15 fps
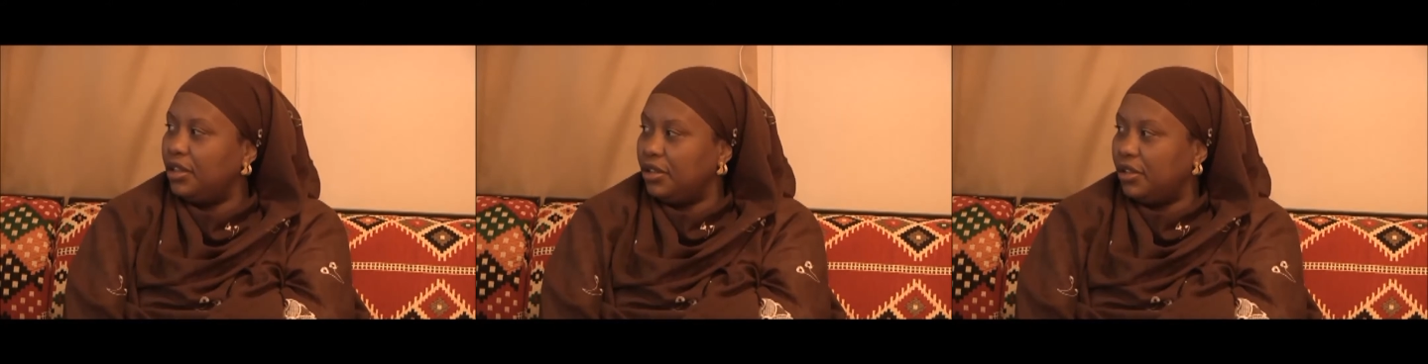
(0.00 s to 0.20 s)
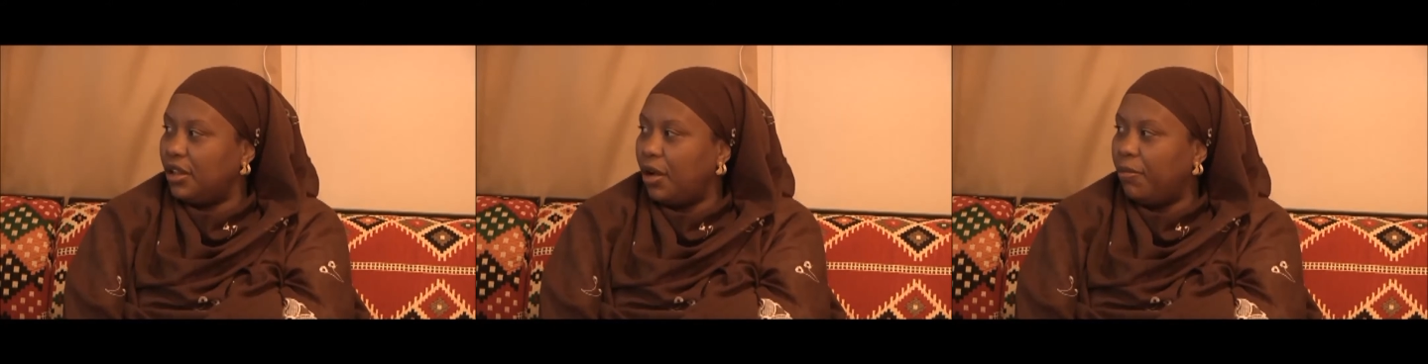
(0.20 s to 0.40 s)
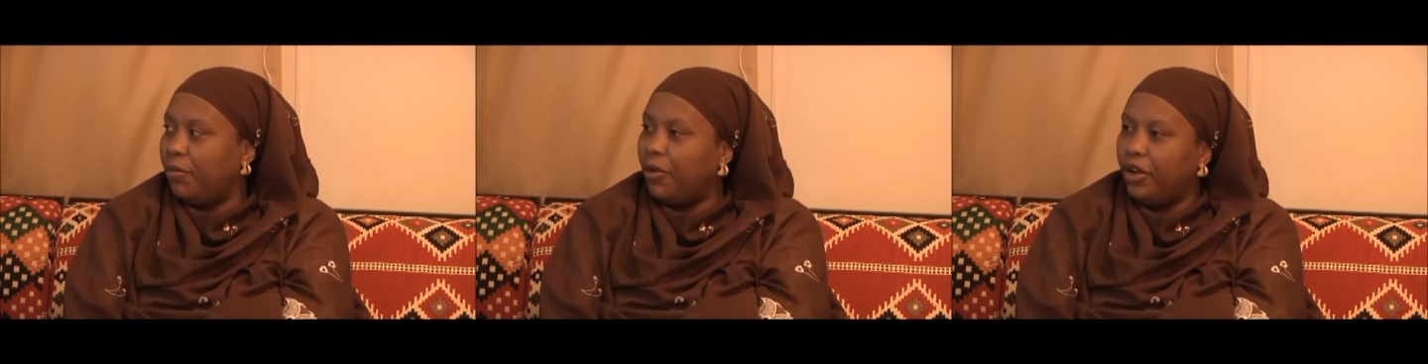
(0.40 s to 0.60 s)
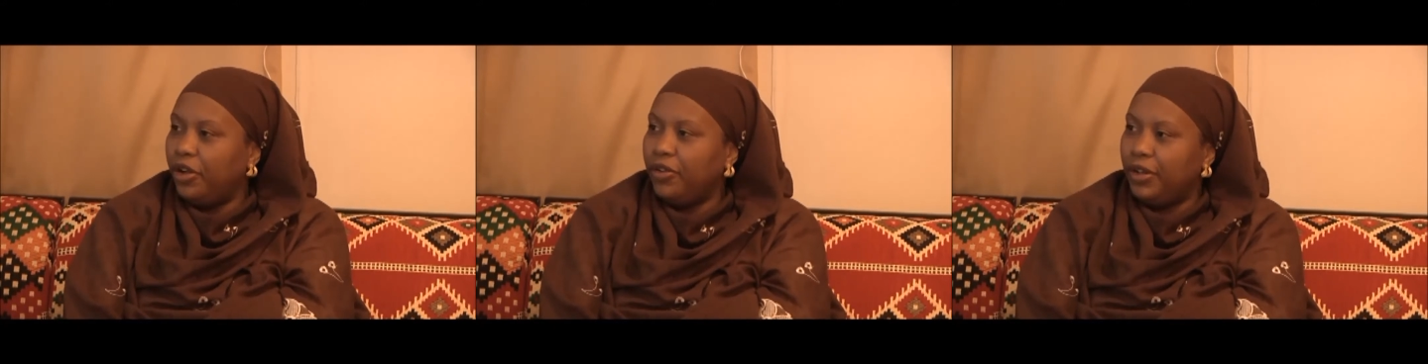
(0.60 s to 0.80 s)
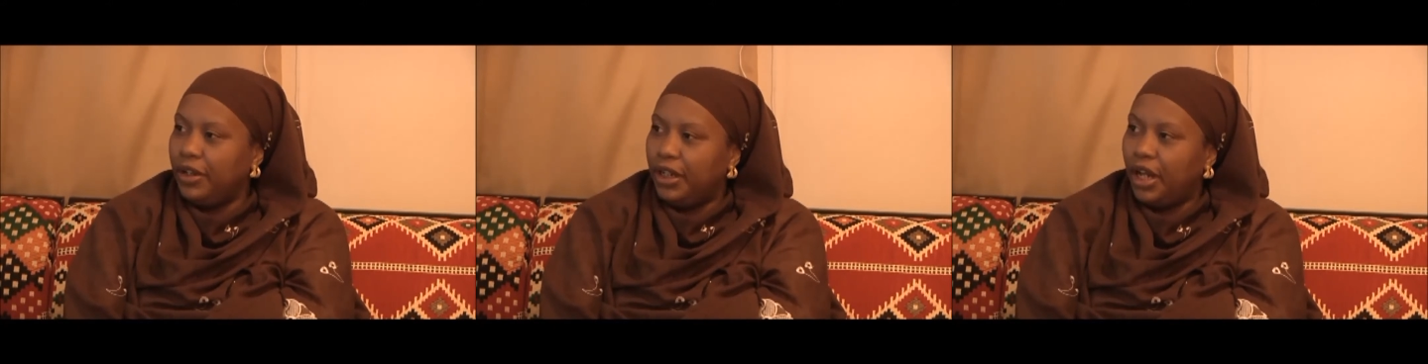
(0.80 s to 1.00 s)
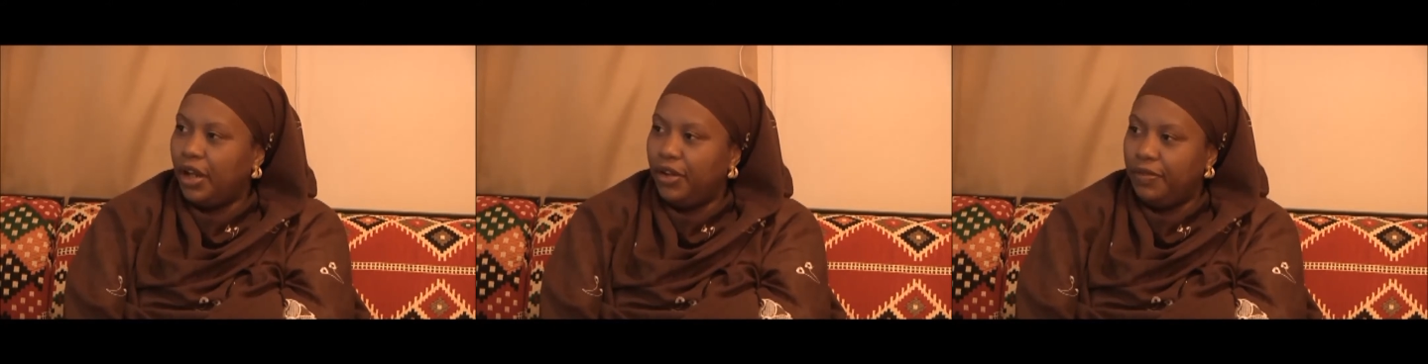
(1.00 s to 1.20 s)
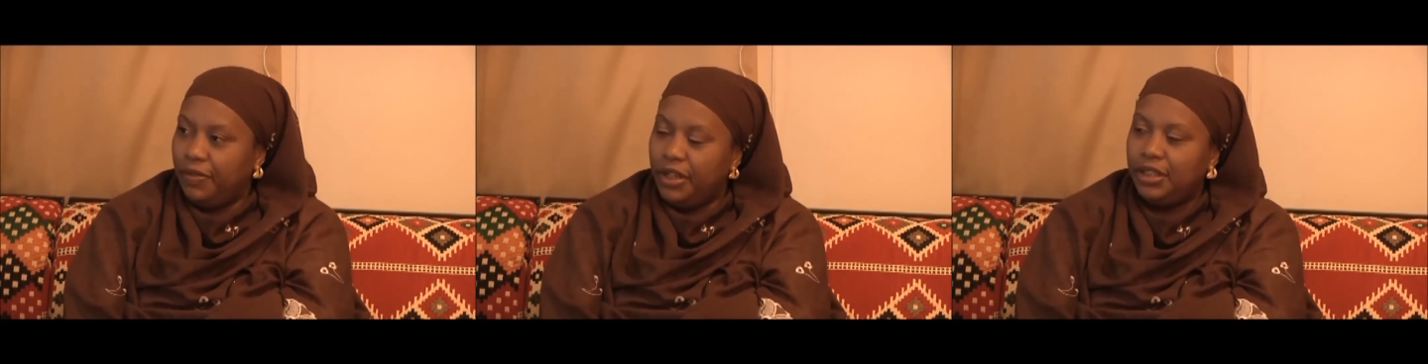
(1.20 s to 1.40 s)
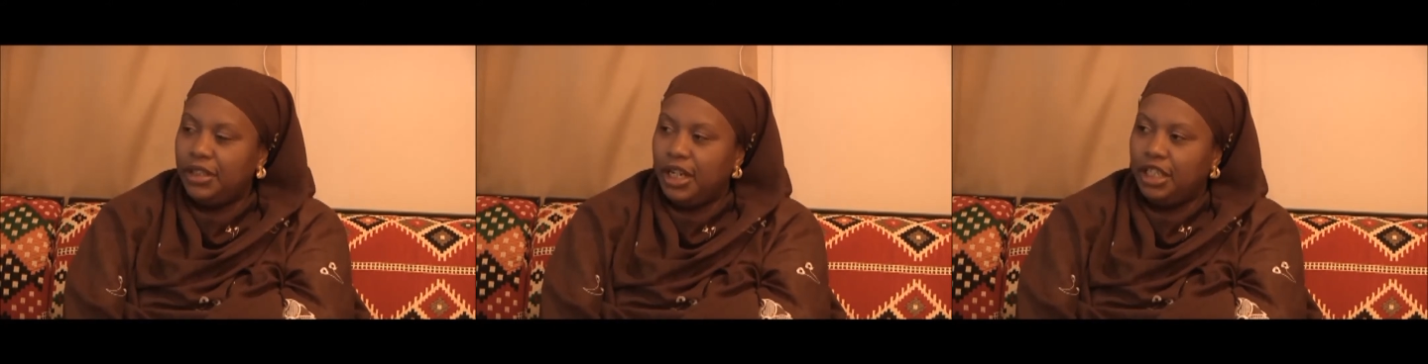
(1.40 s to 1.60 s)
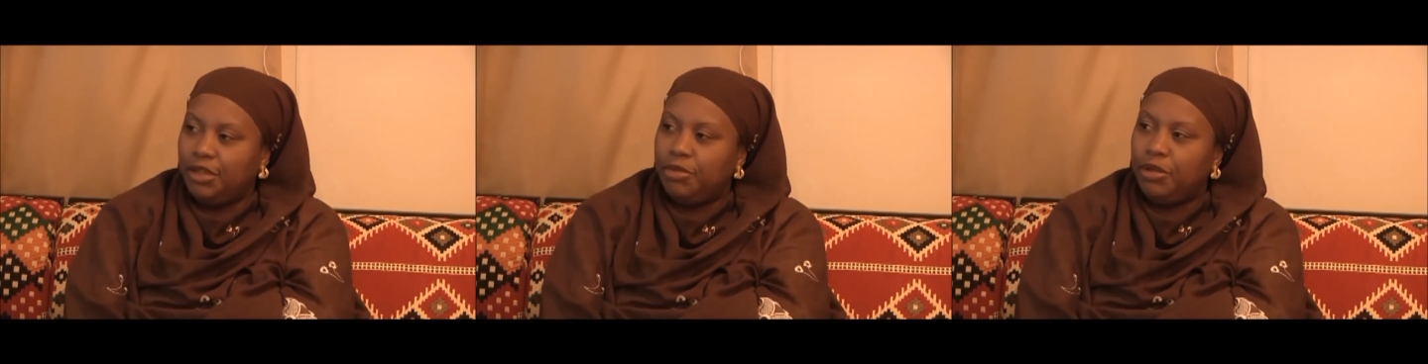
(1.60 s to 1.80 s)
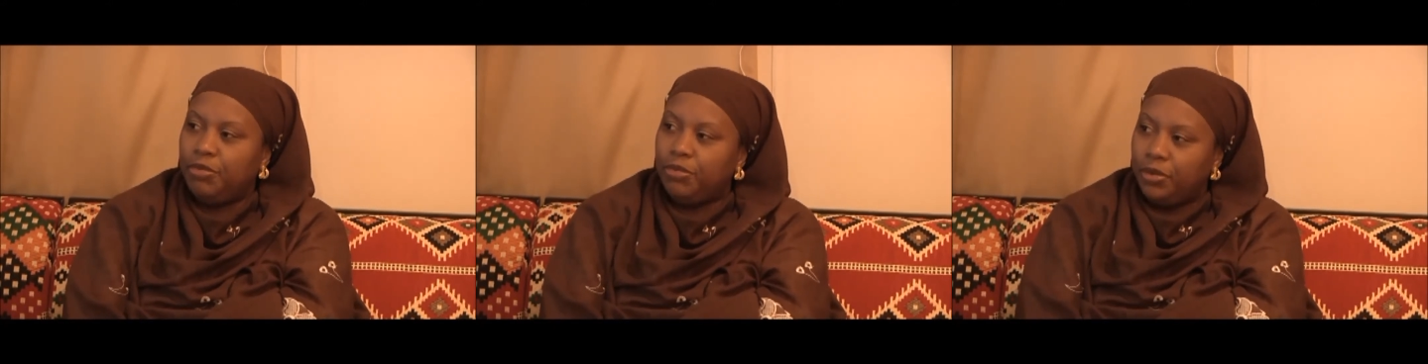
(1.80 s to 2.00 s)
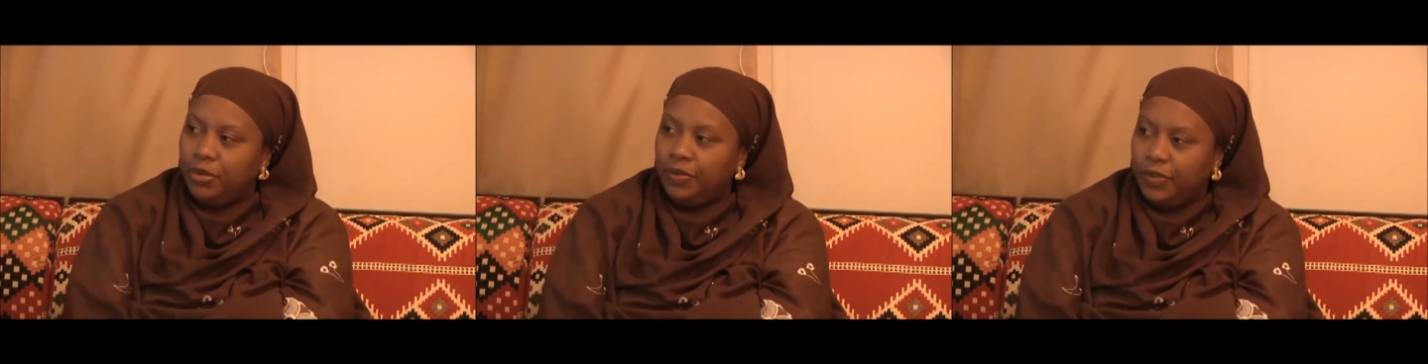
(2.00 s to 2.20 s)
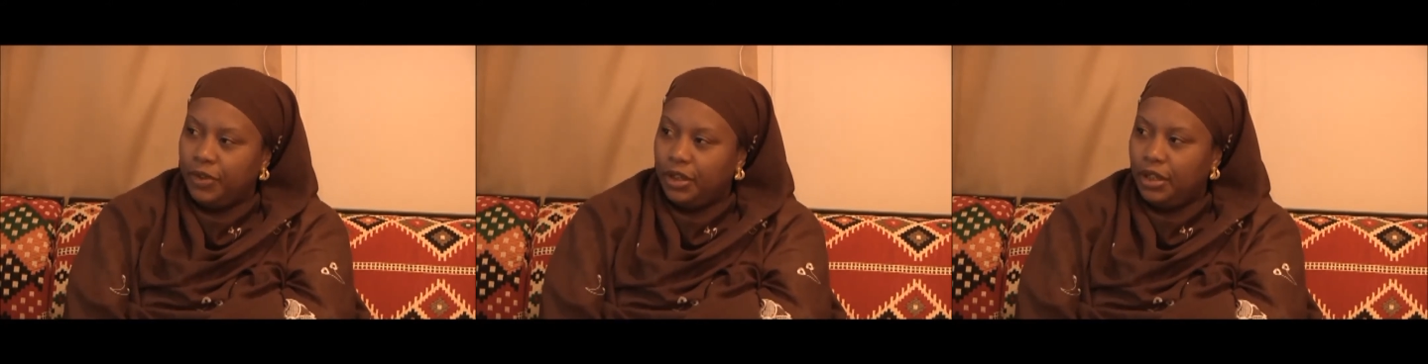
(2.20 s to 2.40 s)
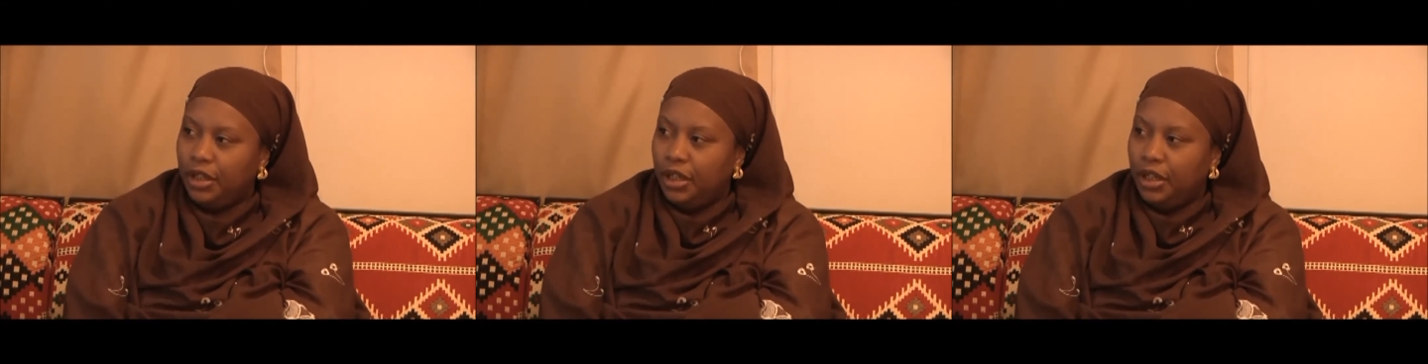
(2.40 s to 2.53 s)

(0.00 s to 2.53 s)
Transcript: So I'm wondering now if this has been proven